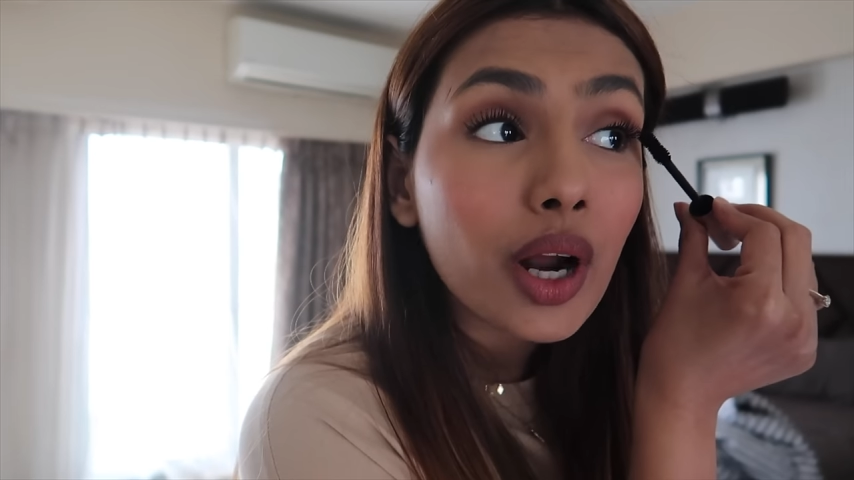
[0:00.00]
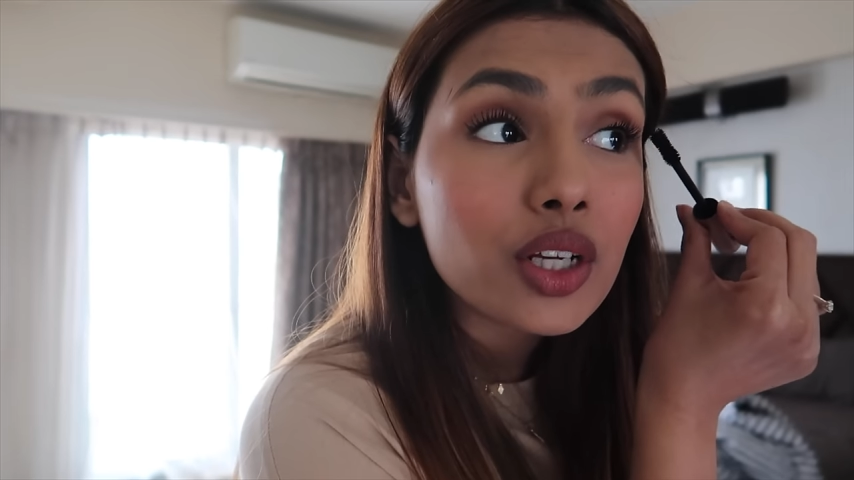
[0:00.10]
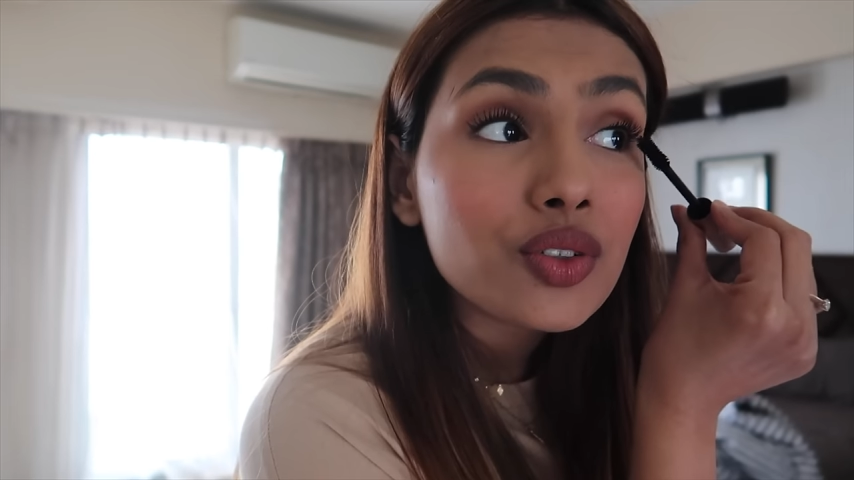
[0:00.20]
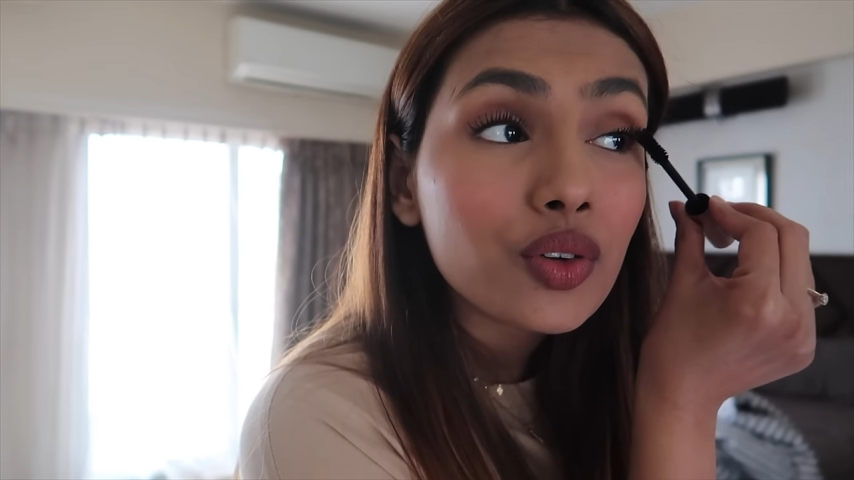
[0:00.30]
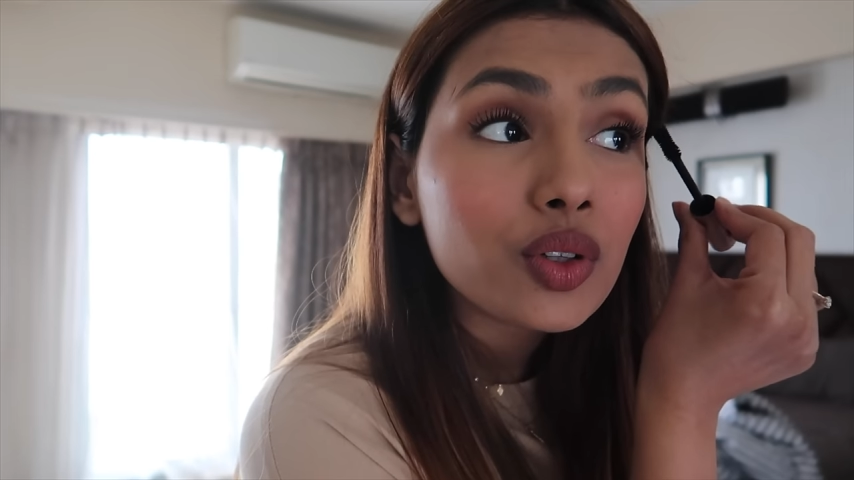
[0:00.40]

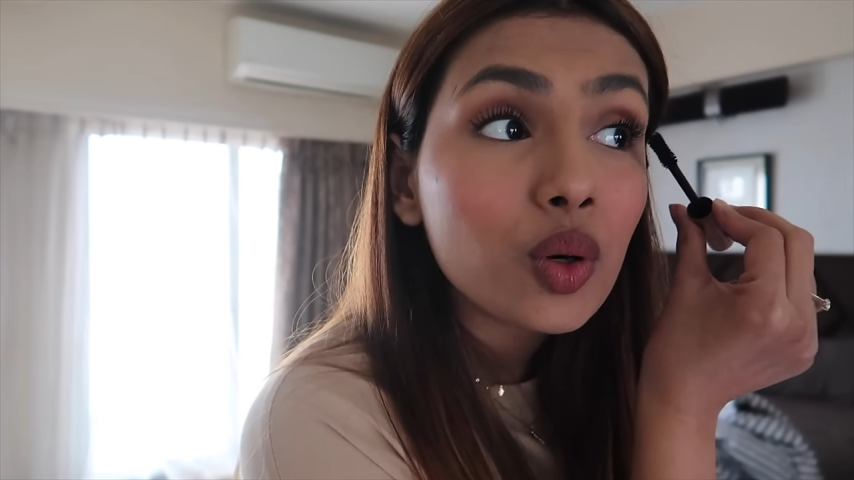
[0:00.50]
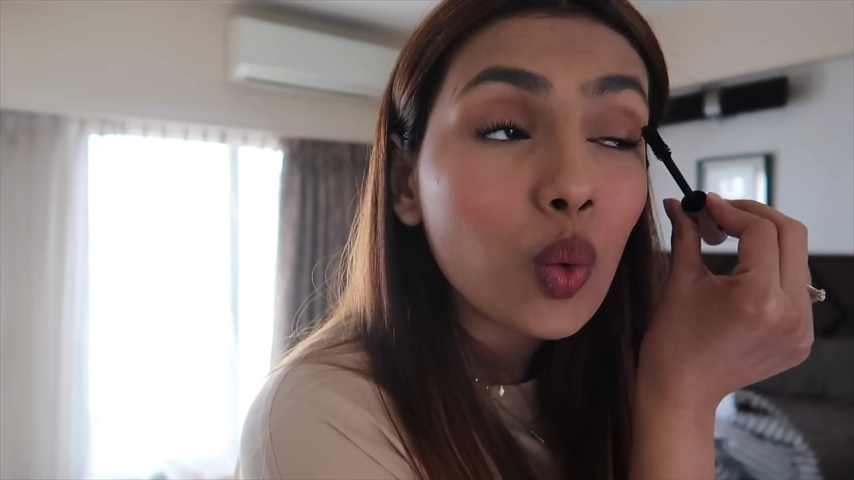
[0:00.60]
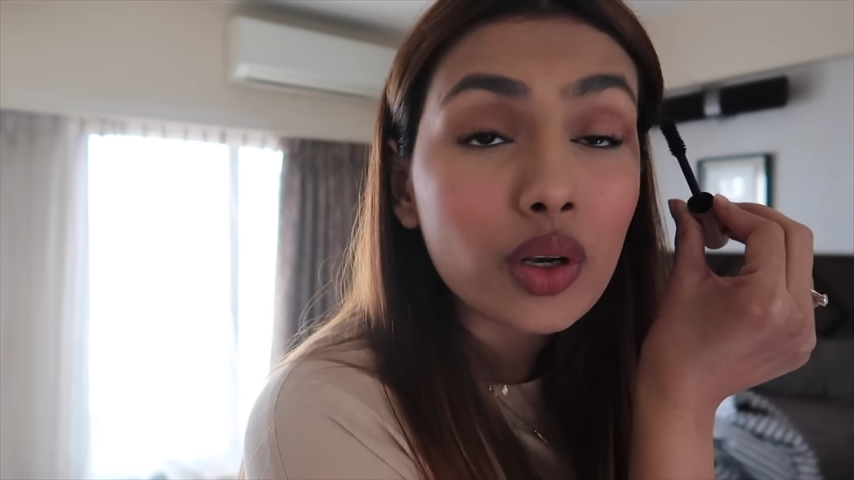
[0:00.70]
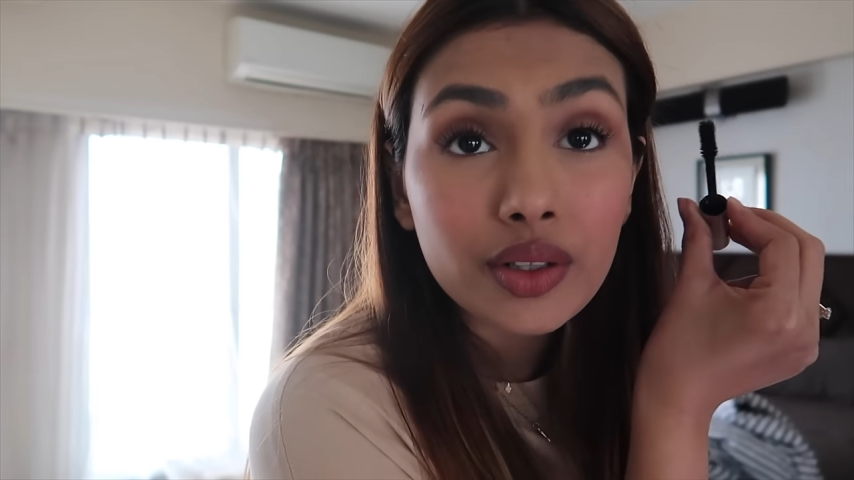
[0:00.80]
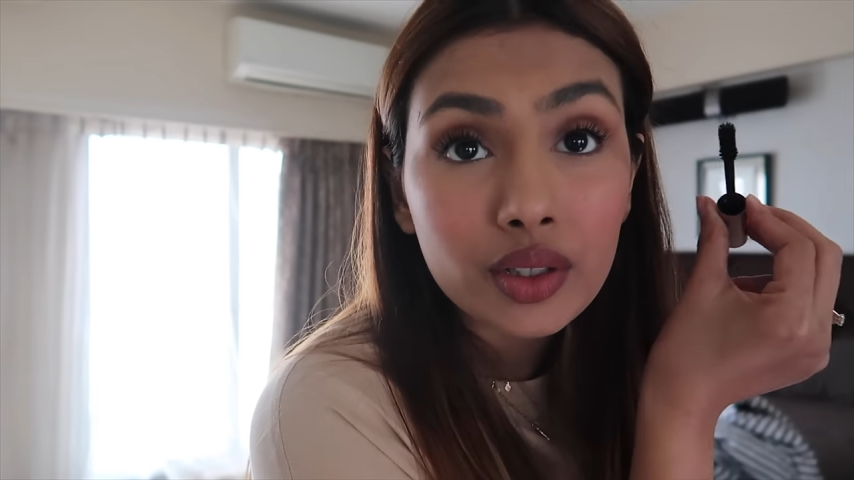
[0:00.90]
brush for the
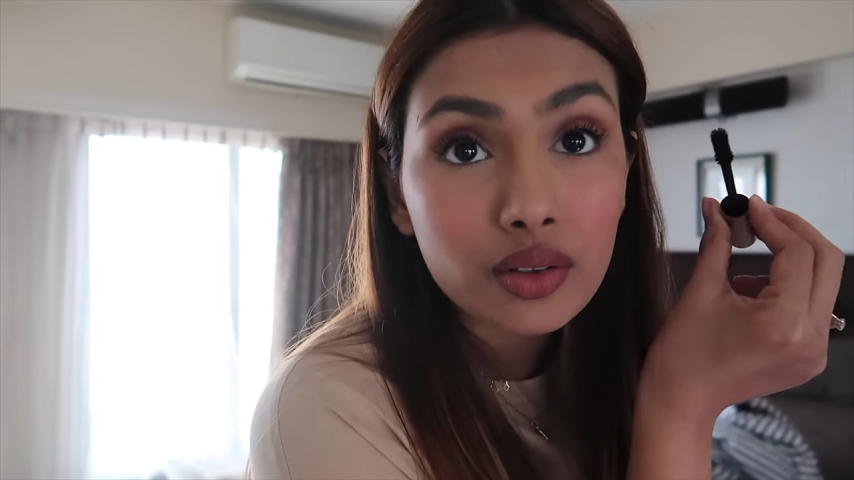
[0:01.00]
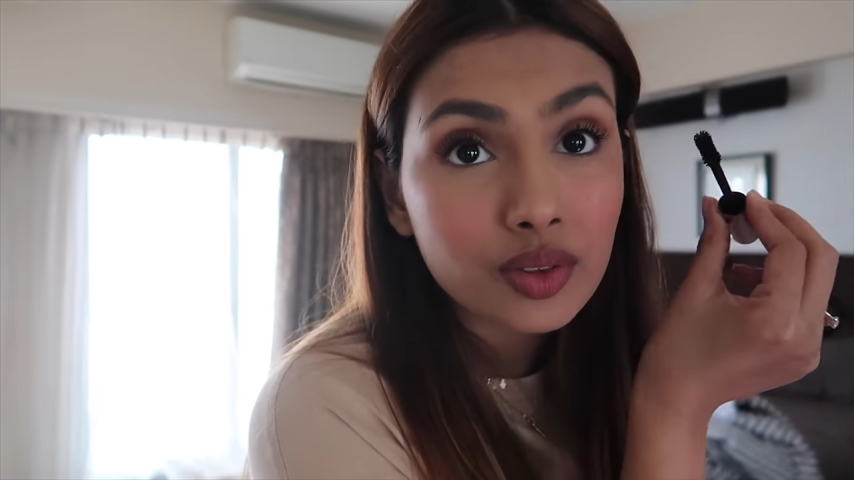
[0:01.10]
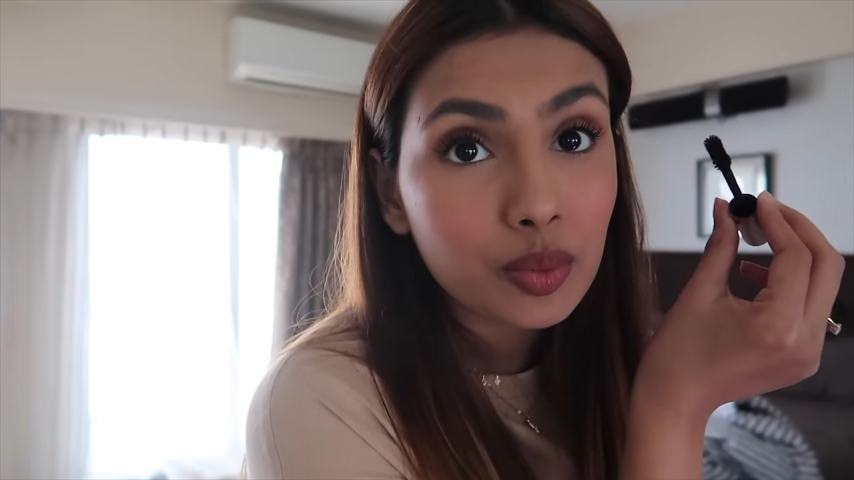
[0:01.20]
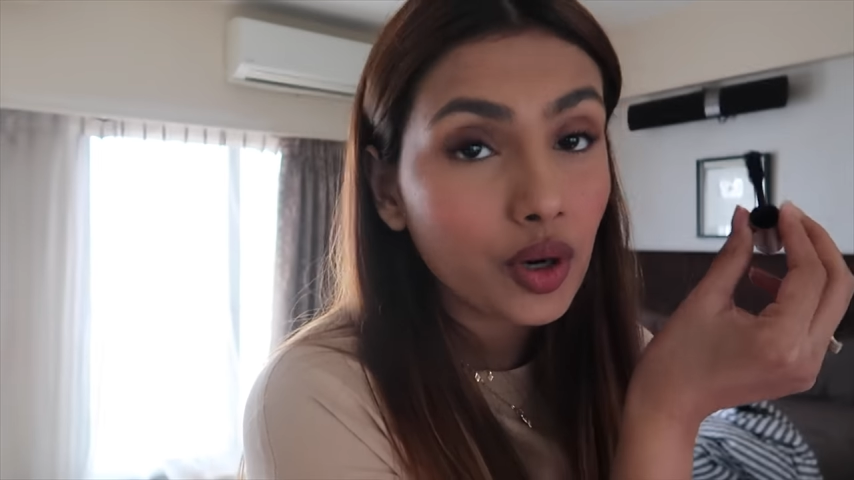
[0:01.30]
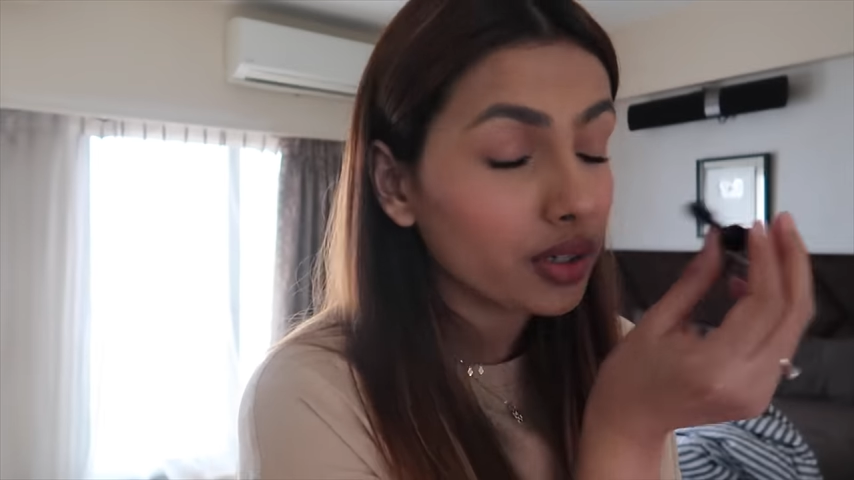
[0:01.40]
quality
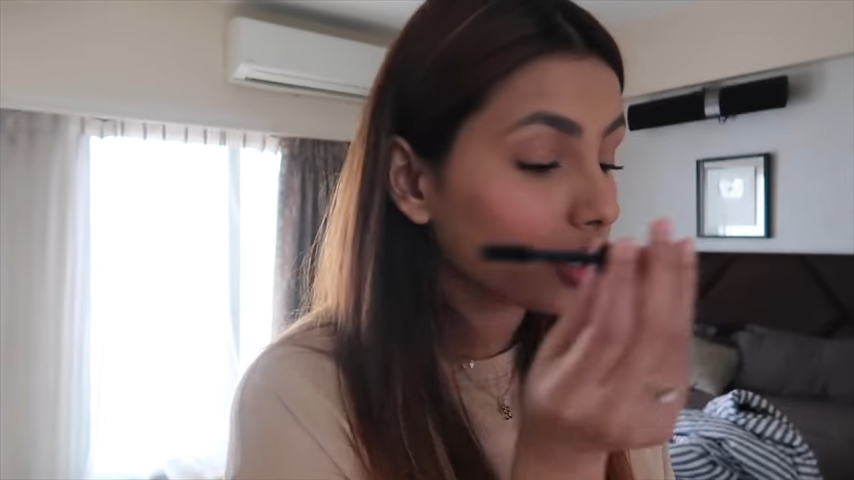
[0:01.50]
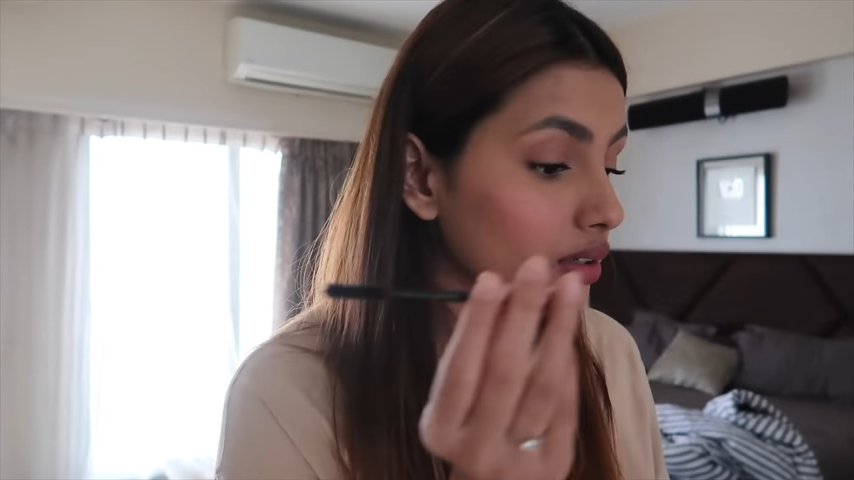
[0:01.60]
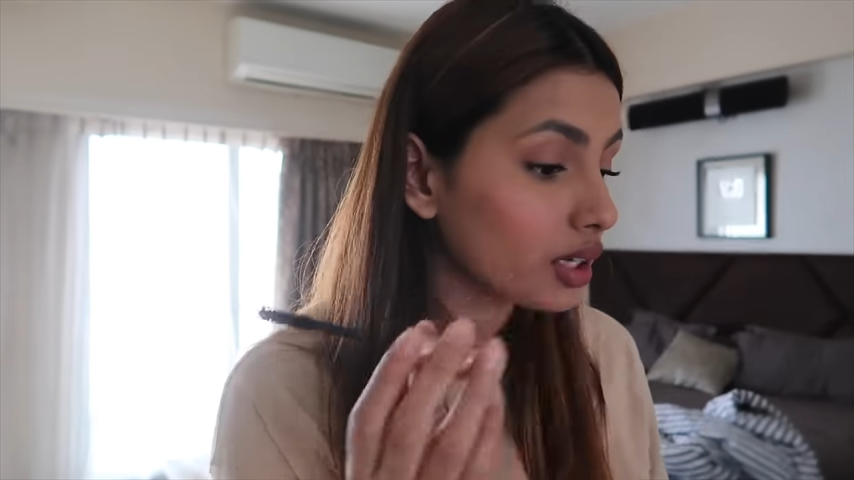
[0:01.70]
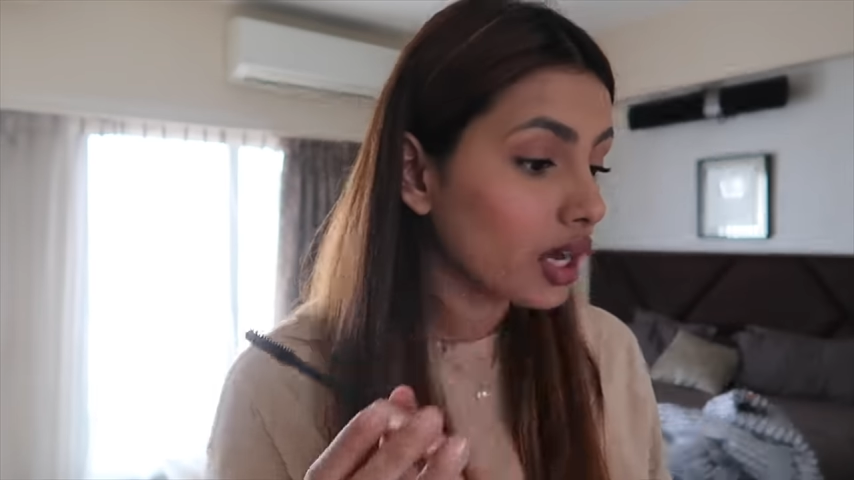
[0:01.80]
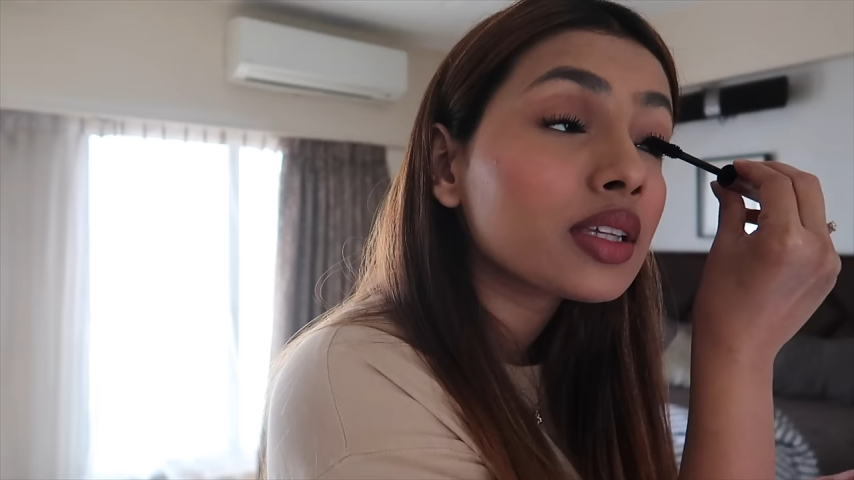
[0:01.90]
of the product.